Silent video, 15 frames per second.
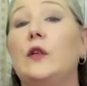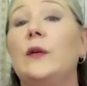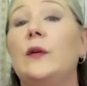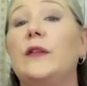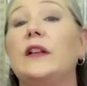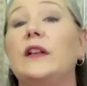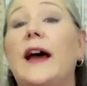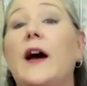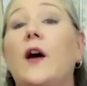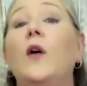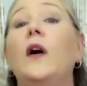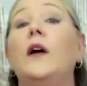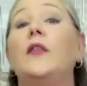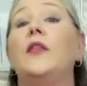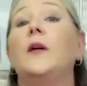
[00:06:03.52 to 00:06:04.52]
allow
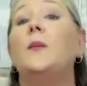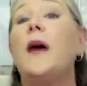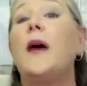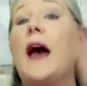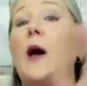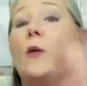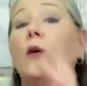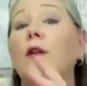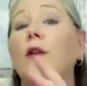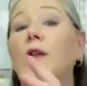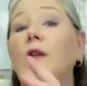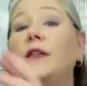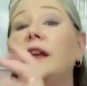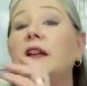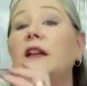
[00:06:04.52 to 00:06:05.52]
the power,
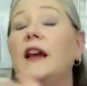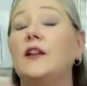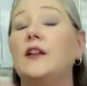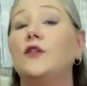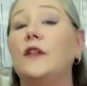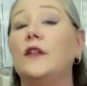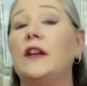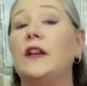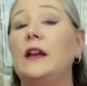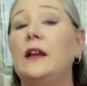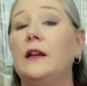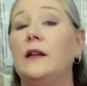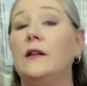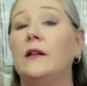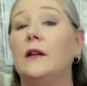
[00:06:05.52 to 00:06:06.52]
the electricity
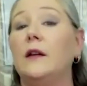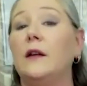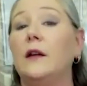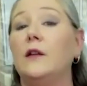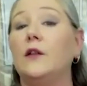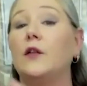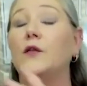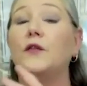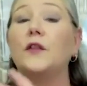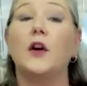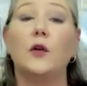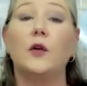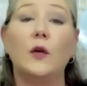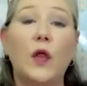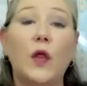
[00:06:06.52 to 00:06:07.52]
to
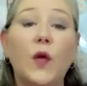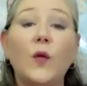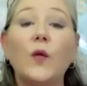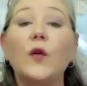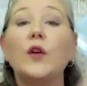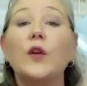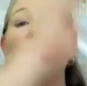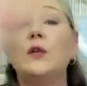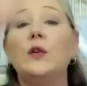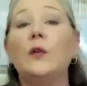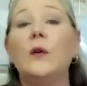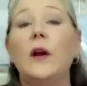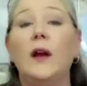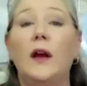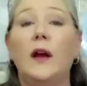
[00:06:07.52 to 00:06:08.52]
flow
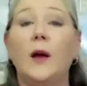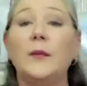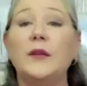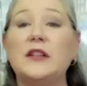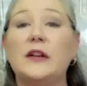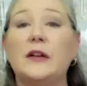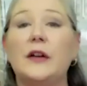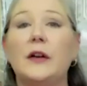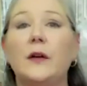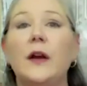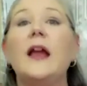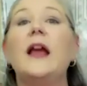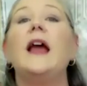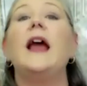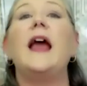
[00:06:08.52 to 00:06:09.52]
through a material
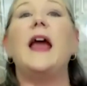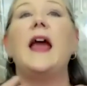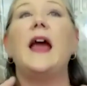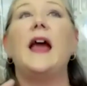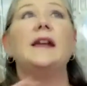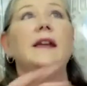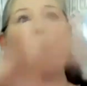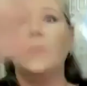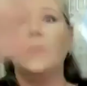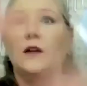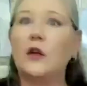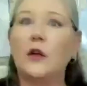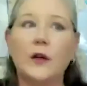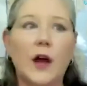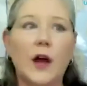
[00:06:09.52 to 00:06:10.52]
and
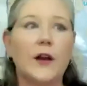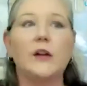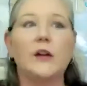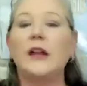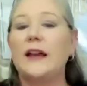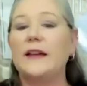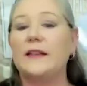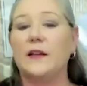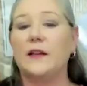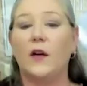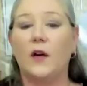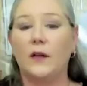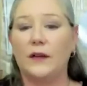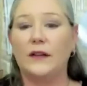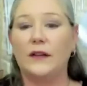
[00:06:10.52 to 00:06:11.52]
turn on our lights and
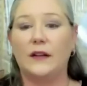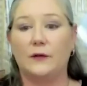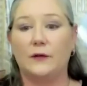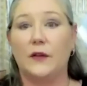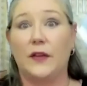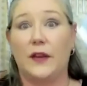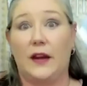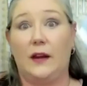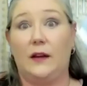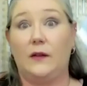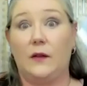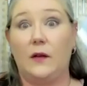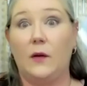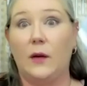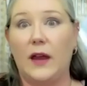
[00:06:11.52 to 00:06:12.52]
all these different things,
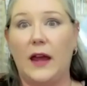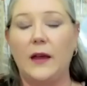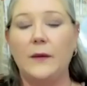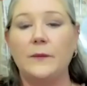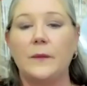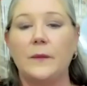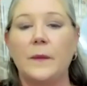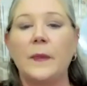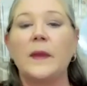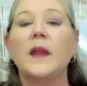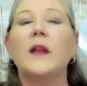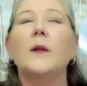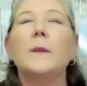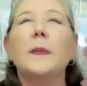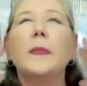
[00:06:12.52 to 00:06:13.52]
okay?
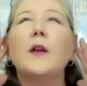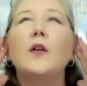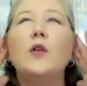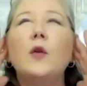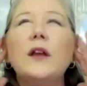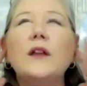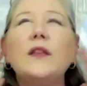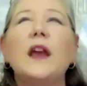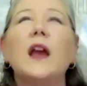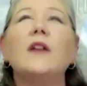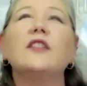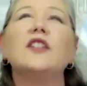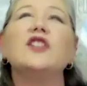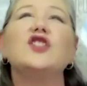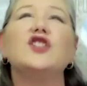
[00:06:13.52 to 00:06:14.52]
Who can think of
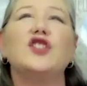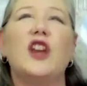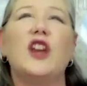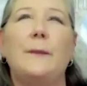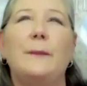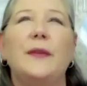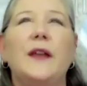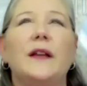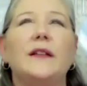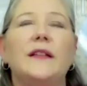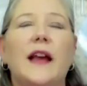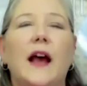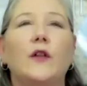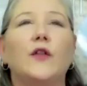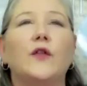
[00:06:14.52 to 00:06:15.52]
a shape that
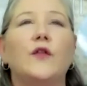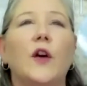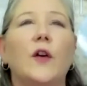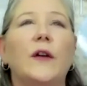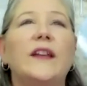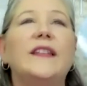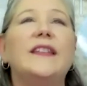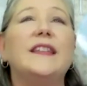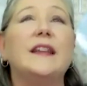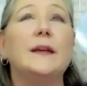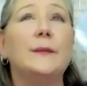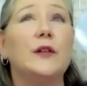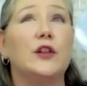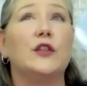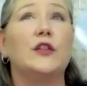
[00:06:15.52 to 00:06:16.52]
sounds very
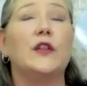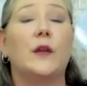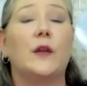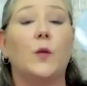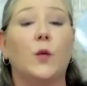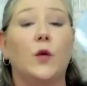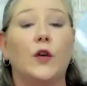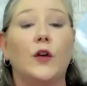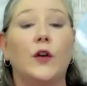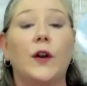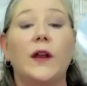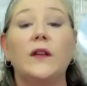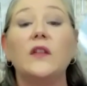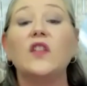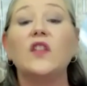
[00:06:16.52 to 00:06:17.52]
similar to the word
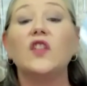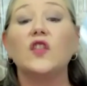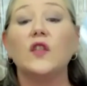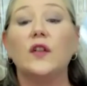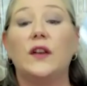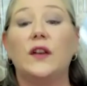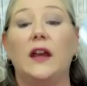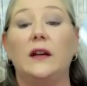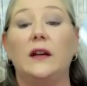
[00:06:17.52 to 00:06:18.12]
circuit?